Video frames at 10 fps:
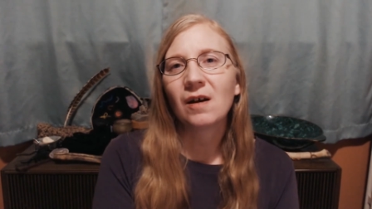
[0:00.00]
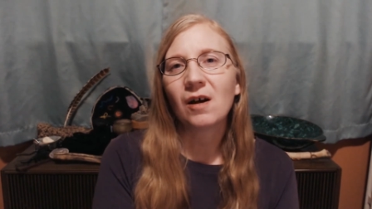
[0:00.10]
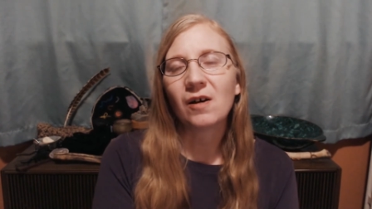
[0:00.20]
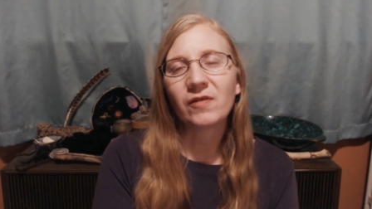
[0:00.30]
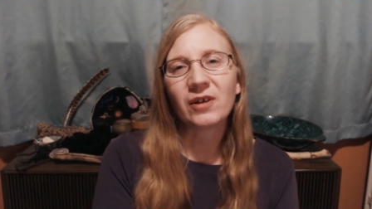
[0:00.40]

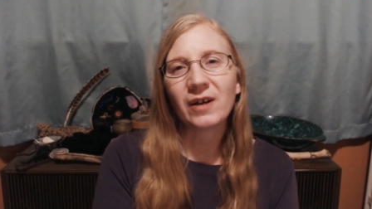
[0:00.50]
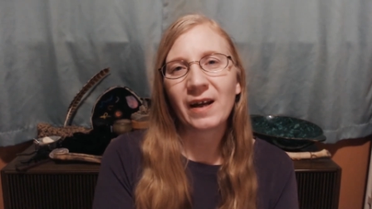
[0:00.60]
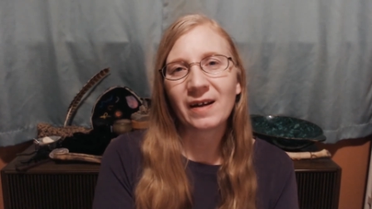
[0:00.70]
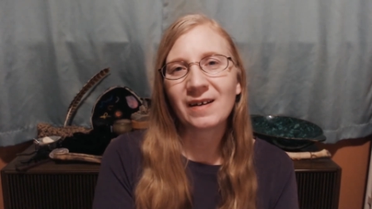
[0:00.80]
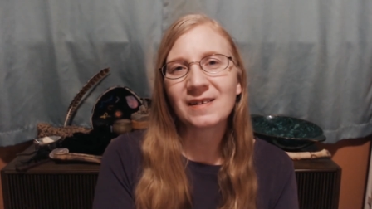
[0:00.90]
of your
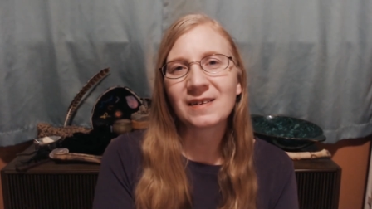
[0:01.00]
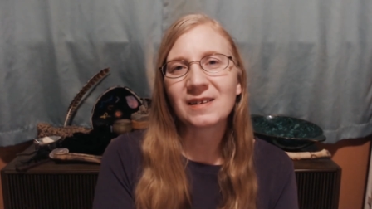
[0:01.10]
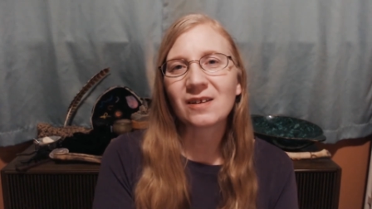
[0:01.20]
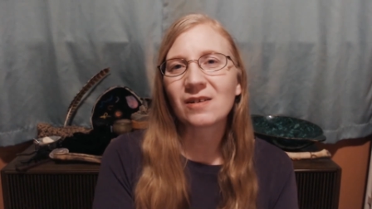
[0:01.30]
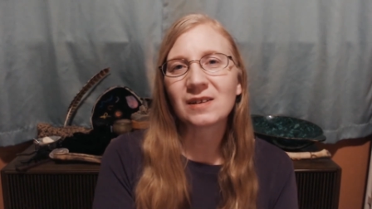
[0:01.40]

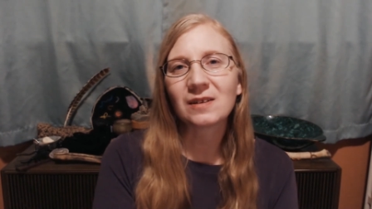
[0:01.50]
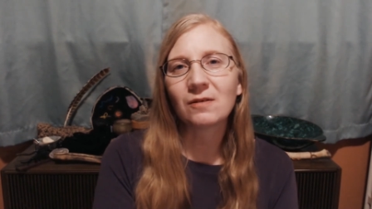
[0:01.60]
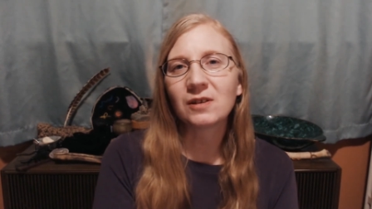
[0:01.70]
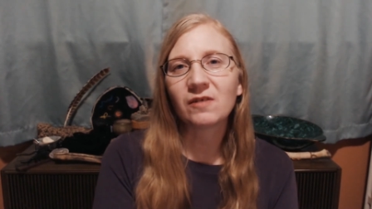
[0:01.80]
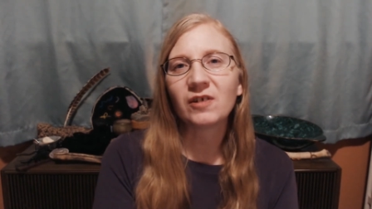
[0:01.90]
hands or the
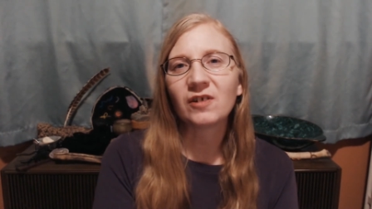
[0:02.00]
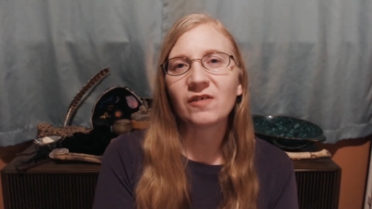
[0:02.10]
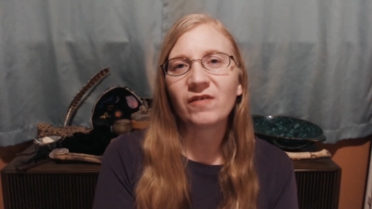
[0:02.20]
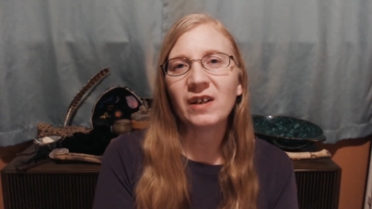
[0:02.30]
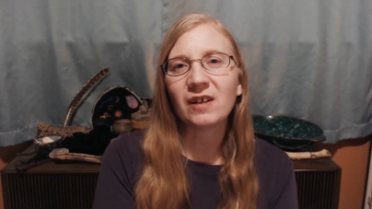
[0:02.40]
soles of
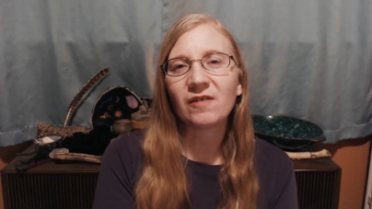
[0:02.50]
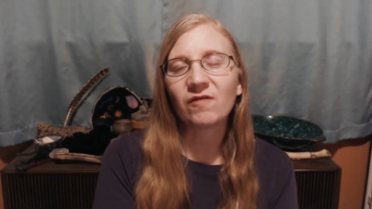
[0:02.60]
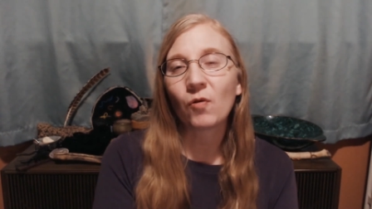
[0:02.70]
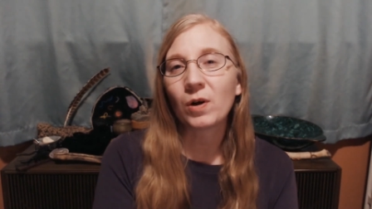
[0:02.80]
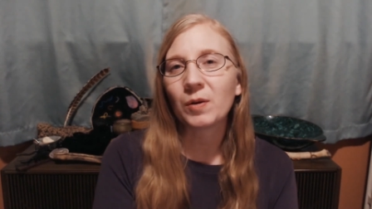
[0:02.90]
your feet
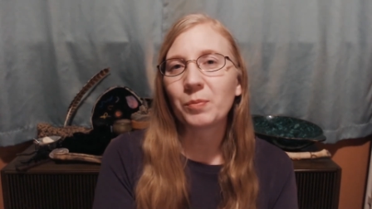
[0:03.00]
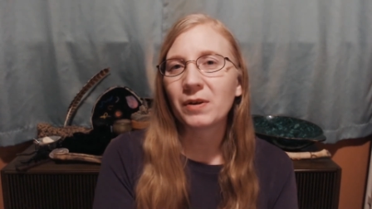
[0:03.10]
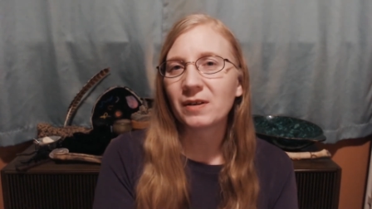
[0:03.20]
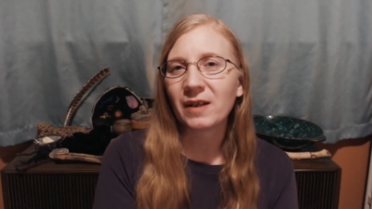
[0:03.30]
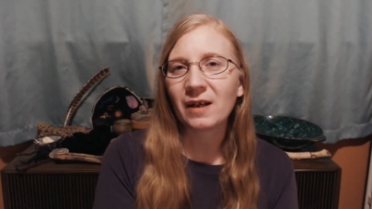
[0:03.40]
for
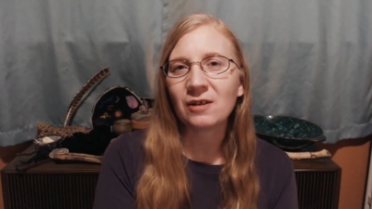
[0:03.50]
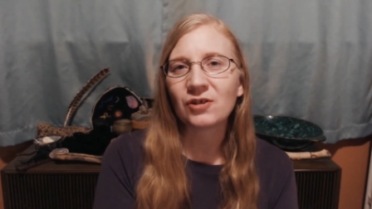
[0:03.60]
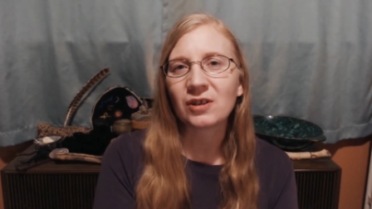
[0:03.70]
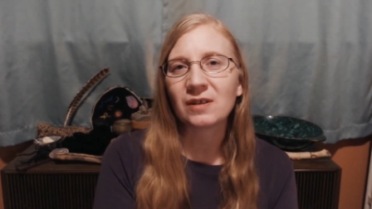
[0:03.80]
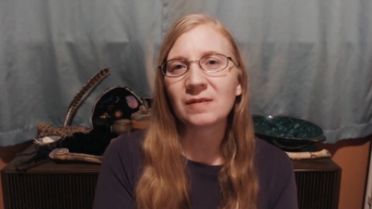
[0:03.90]

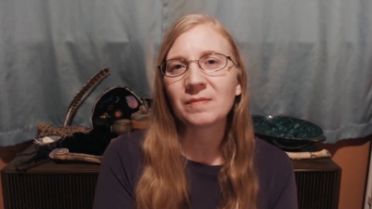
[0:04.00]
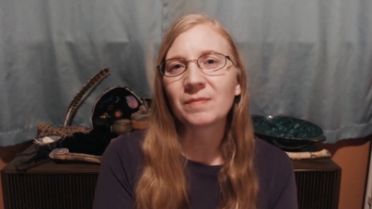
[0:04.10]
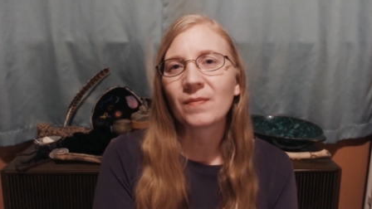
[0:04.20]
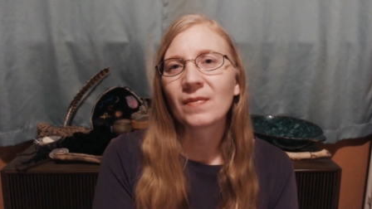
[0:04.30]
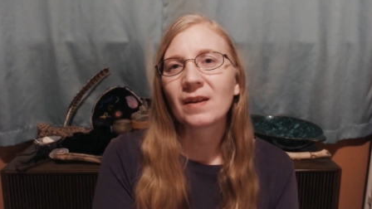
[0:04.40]
protection
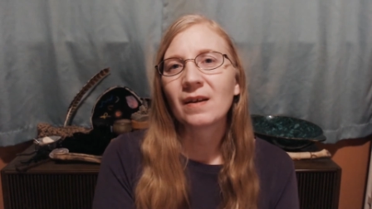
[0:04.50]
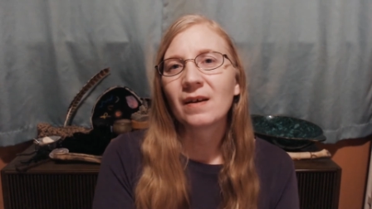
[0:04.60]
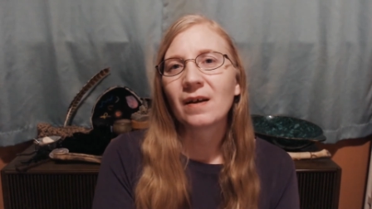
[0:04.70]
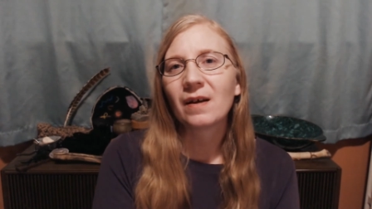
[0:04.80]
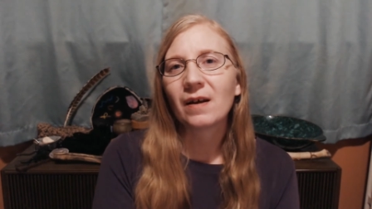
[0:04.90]

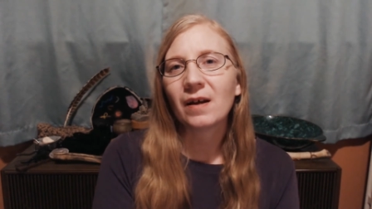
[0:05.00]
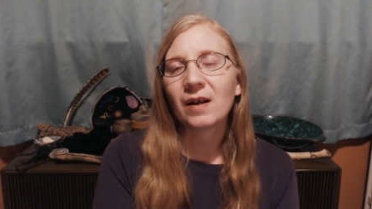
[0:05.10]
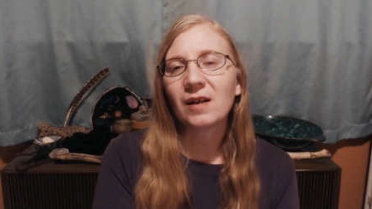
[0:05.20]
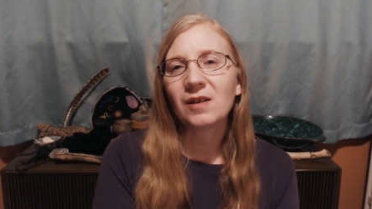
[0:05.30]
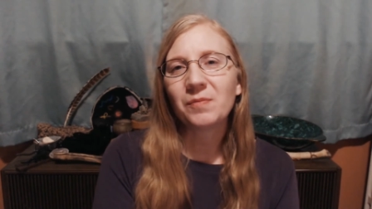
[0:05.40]

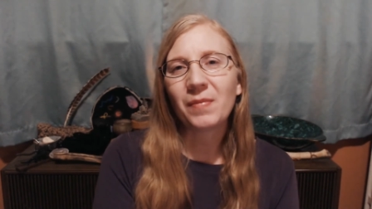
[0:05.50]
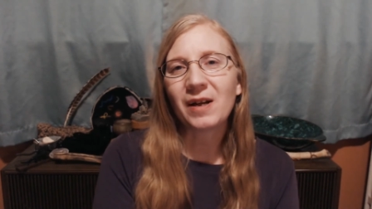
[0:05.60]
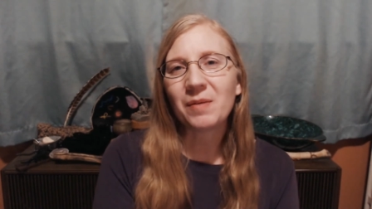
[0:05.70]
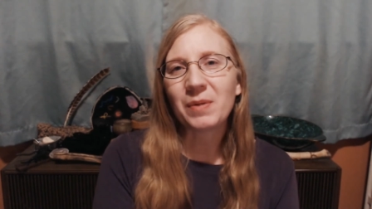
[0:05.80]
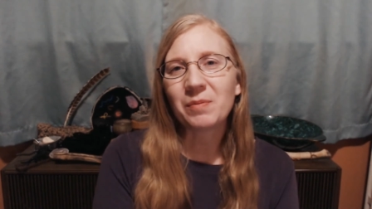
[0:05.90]
and
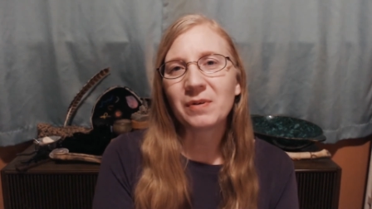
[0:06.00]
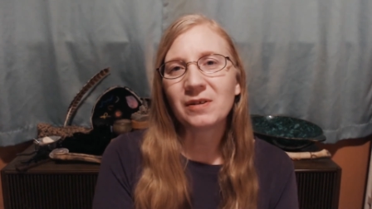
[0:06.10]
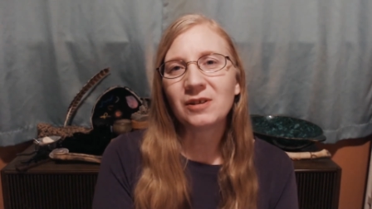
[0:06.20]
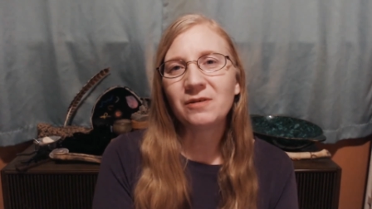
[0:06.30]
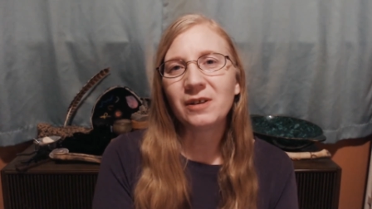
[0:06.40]
many
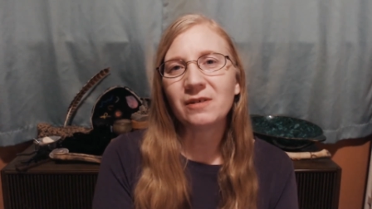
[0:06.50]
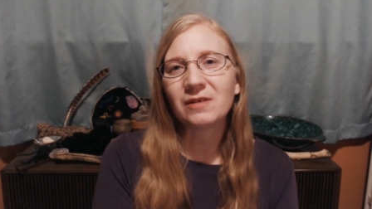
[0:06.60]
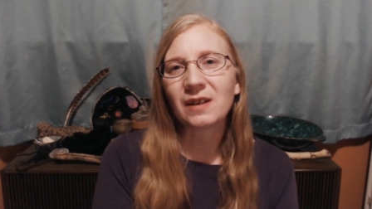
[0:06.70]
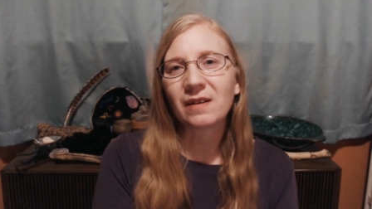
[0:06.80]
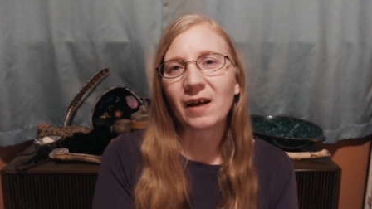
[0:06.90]
people do
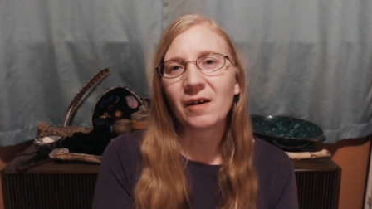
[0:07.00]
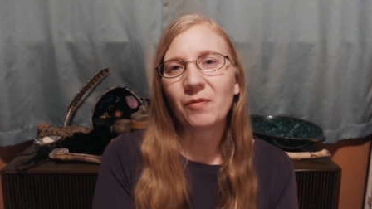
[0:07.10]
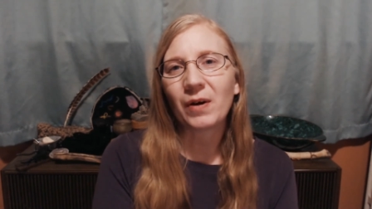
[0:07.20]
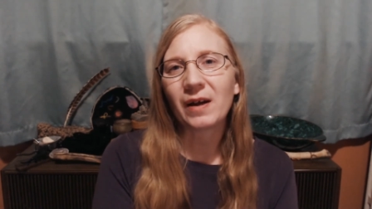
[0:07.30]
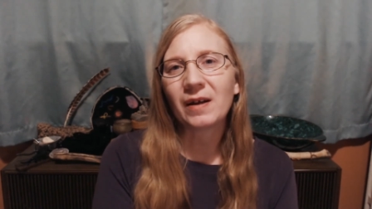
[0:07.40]
use it
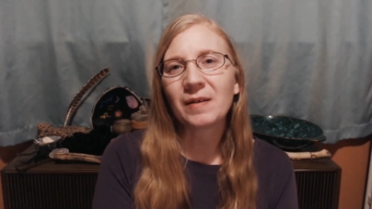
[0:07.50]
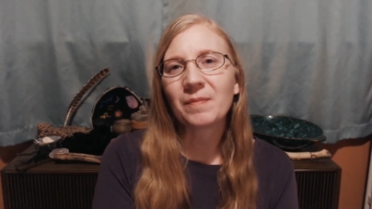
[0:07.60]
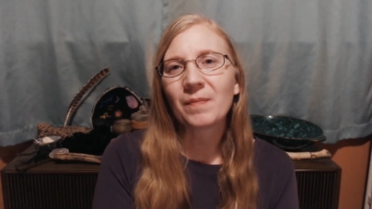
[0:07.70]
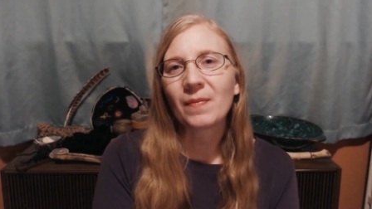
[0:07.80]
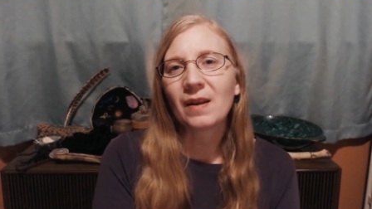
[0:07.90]
that way.
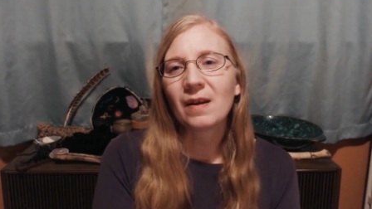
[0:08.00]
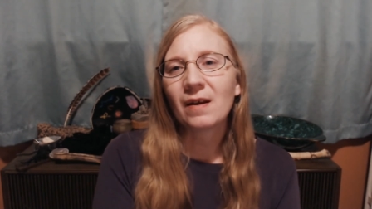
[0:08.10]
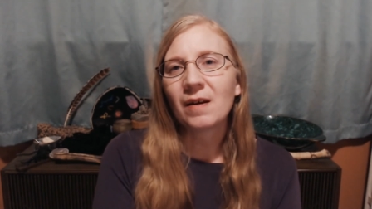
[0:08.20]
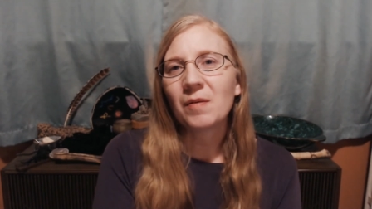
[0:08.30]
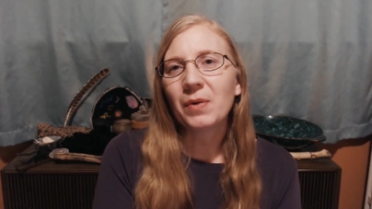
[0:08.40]

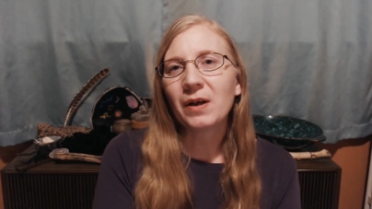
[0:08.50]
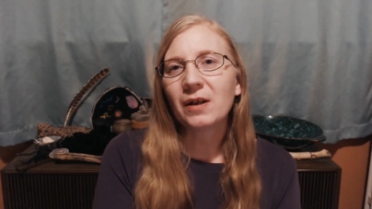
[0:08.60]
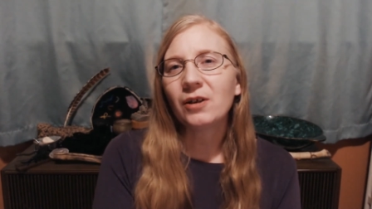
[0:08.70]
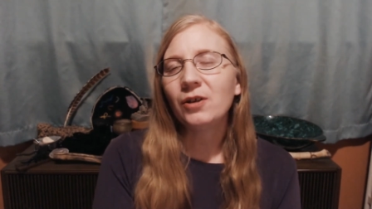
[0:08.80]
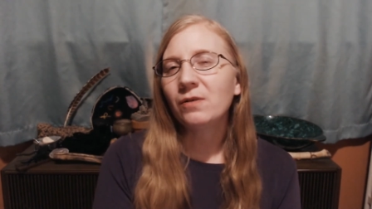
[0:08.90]

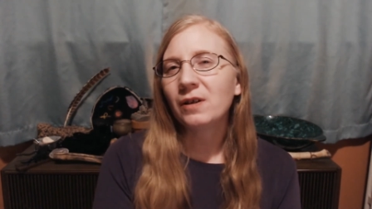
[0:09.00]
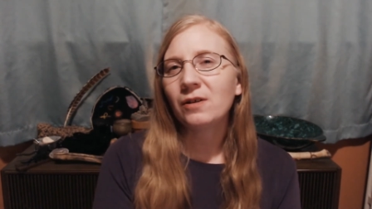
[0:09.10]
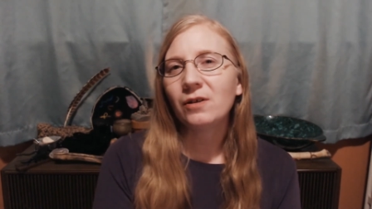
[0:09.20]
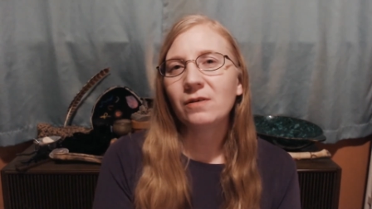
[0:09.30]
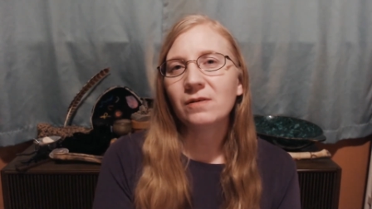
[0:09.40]
But you
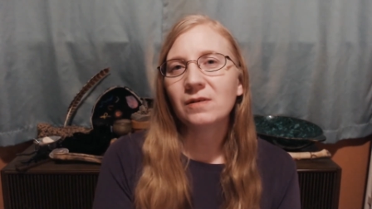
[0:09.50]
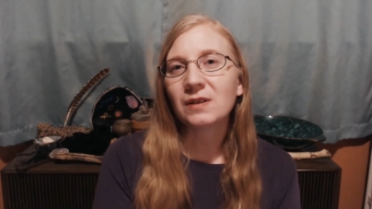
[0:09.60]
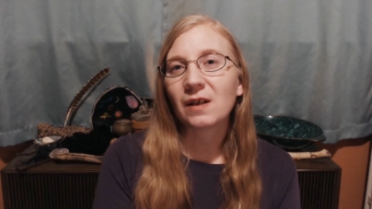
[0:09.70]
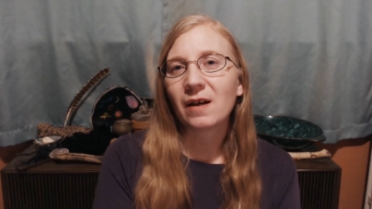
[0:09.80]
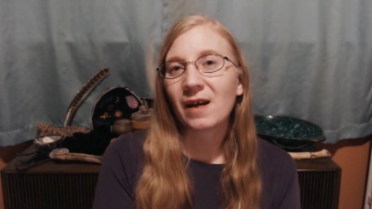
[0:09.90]
can
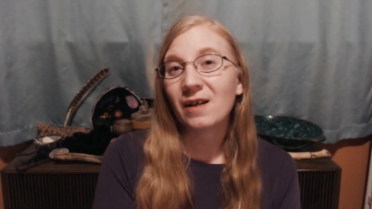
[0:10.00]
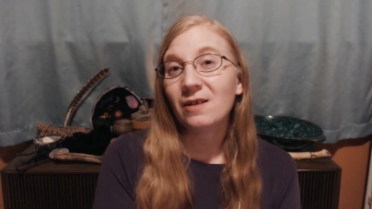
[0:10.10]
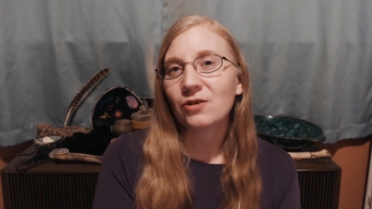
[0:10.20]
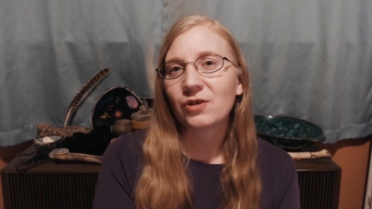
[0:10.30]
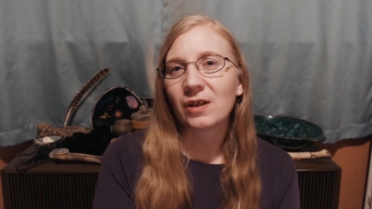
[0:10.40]
use
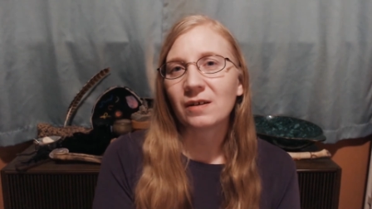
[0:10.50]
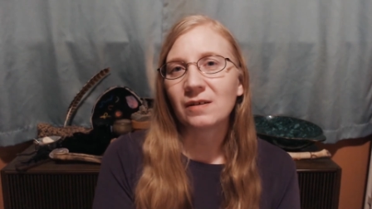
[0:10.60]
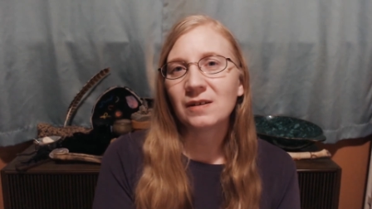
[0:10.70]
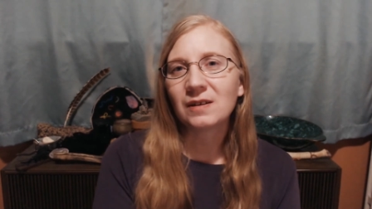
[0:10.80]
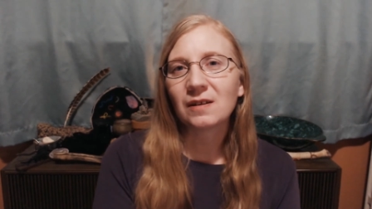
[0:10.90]

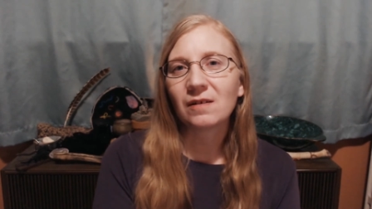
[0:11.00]
eggshells